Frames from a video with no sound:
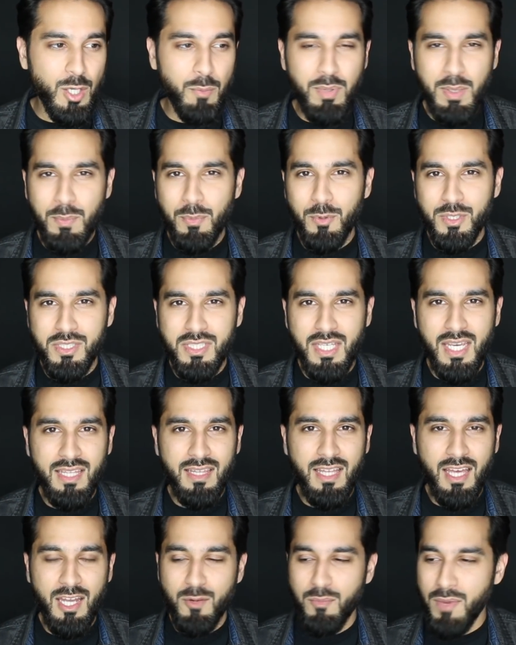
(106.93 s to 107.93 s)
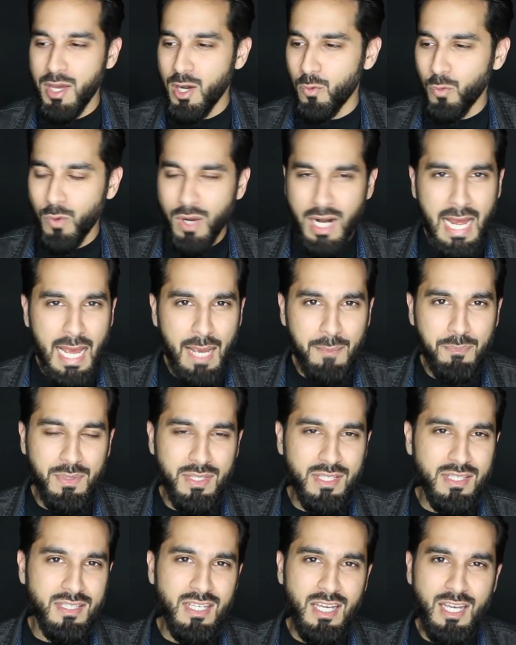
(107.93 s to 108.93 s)
People saying that no matter what
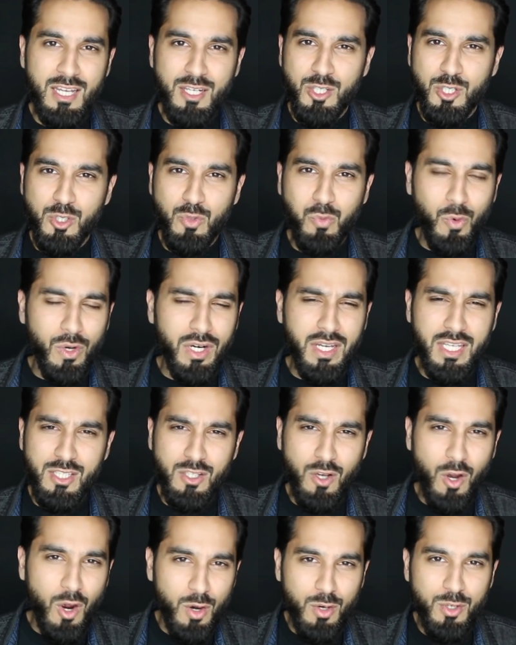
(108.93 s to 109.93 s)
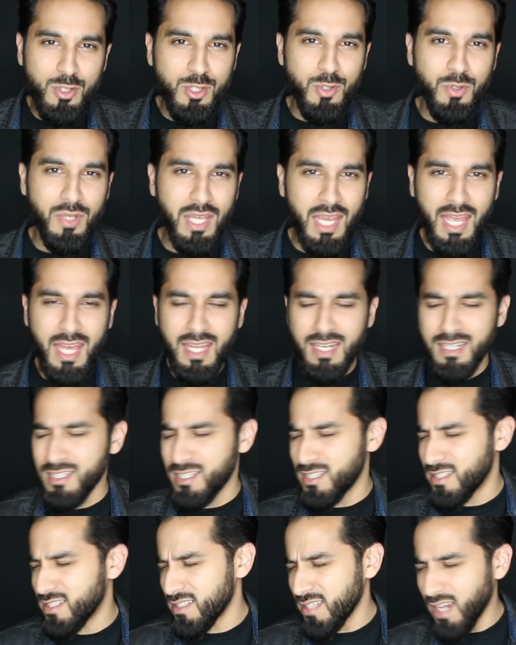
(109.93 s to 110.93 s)
happens, just work as hard as you can,
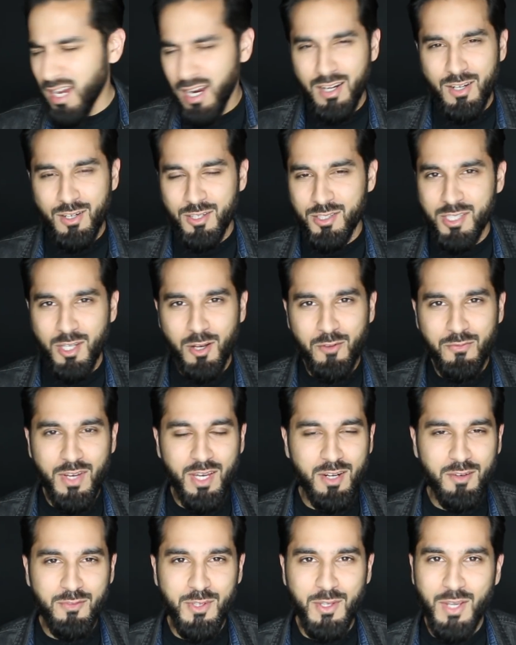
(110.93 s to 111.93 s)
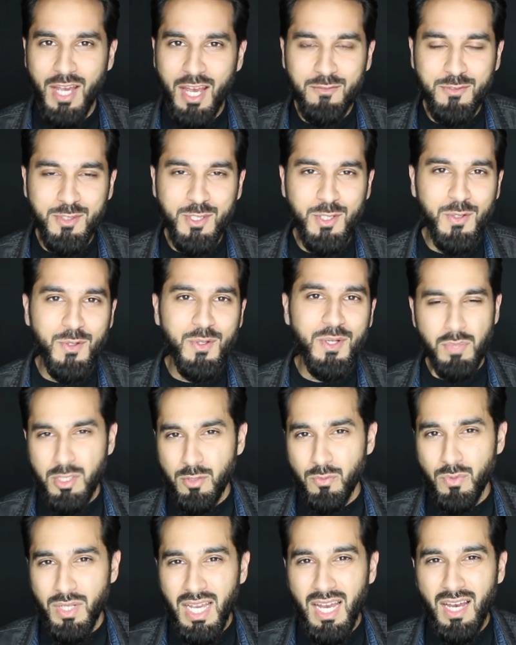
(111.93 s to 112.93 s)
just tire yourself out if you have to. But
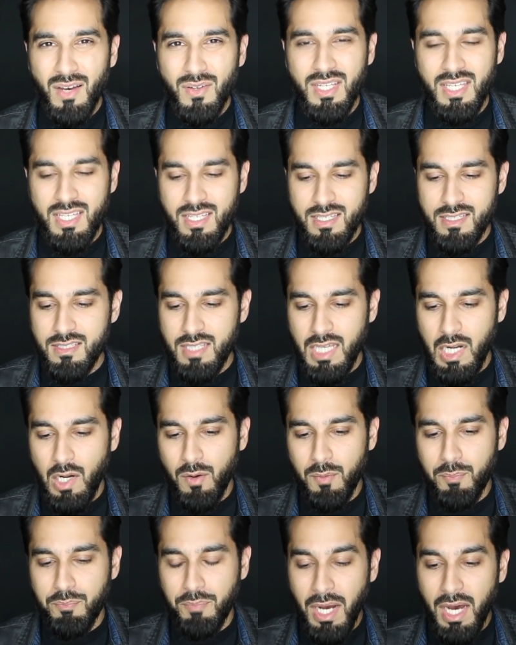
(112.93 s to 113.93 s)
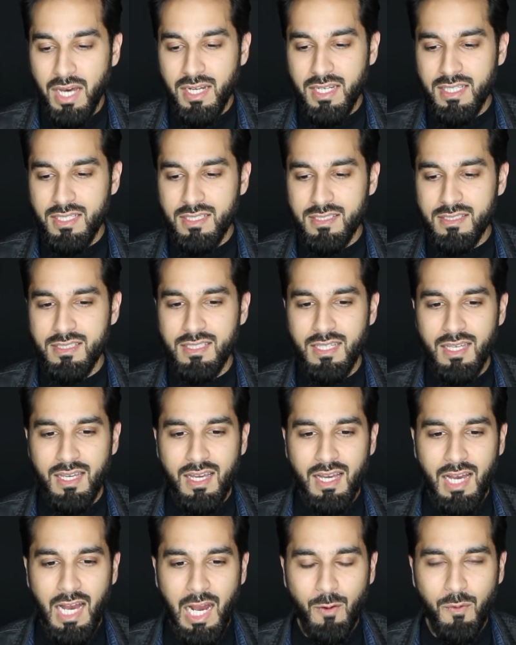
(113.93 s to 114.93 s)
the reality is that our bodies,
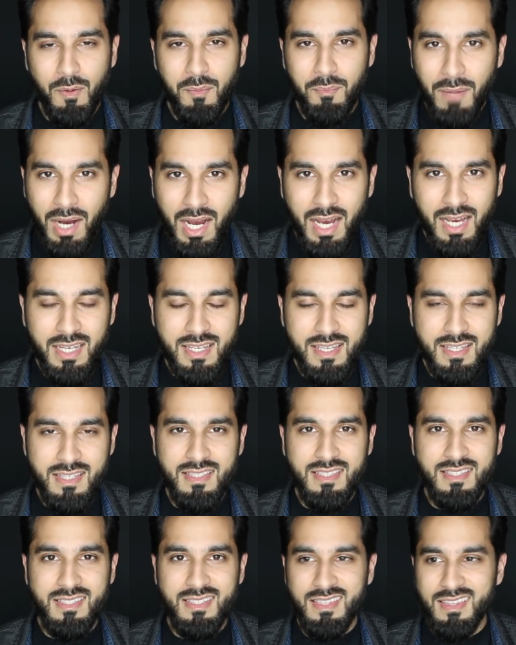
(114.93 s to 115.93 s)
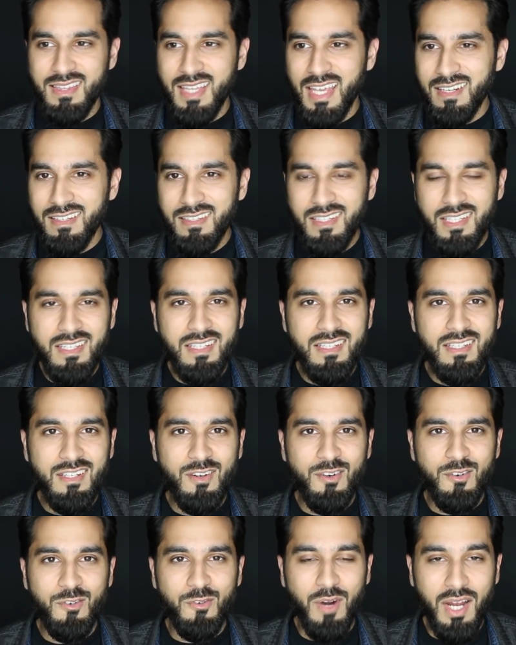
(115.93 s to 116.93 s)
our minds, they need
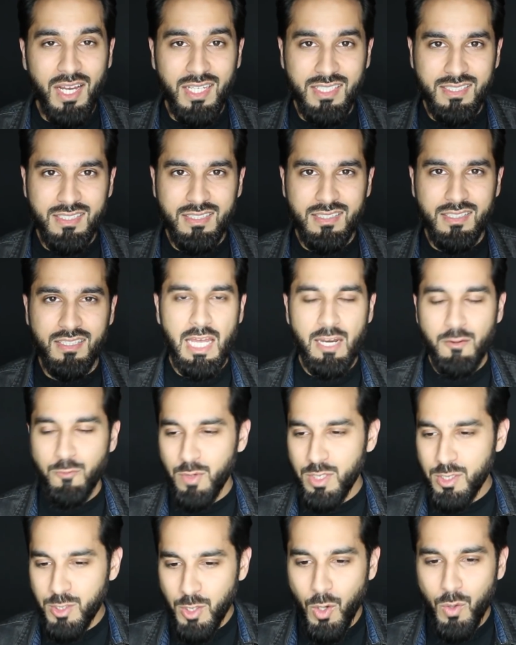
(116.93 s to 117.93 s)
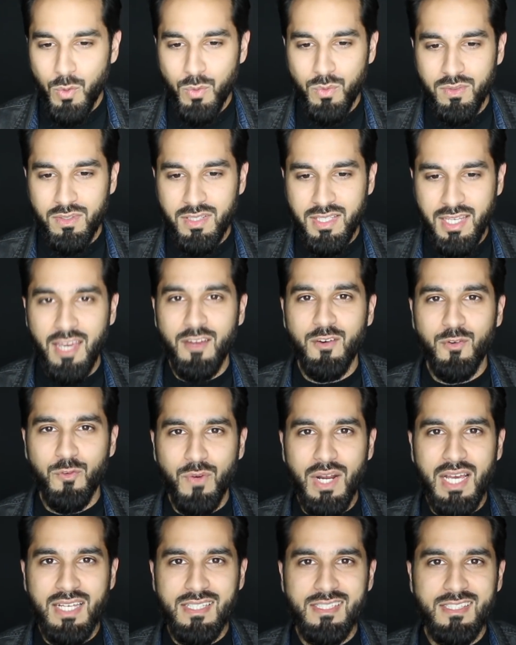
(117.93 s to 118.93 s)
rest. And if we don't get
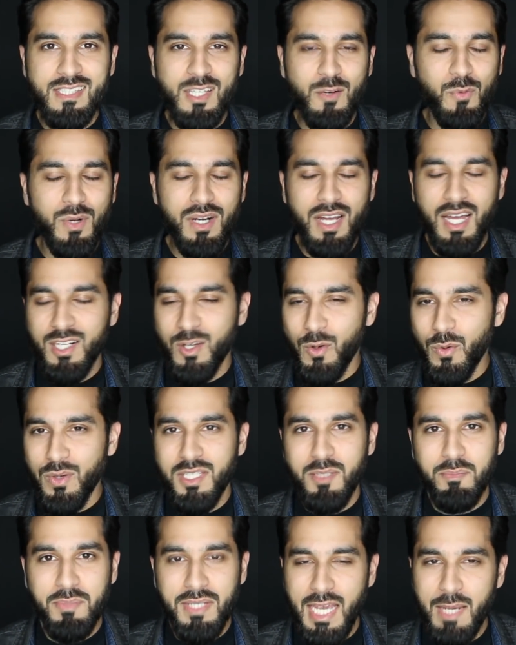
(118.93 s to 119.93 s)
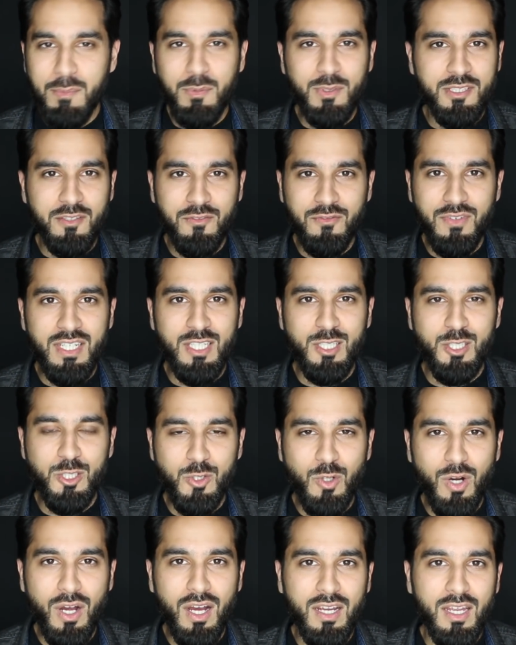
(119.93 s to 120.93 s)
rest, then we're not going to be able to finish
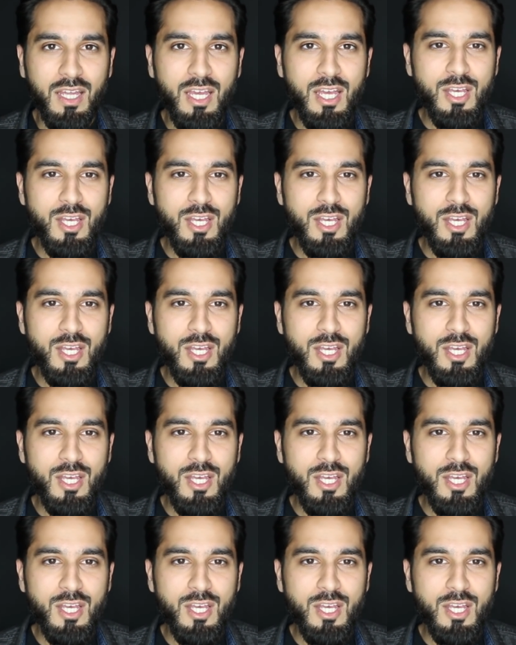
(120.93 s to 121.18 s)
strong.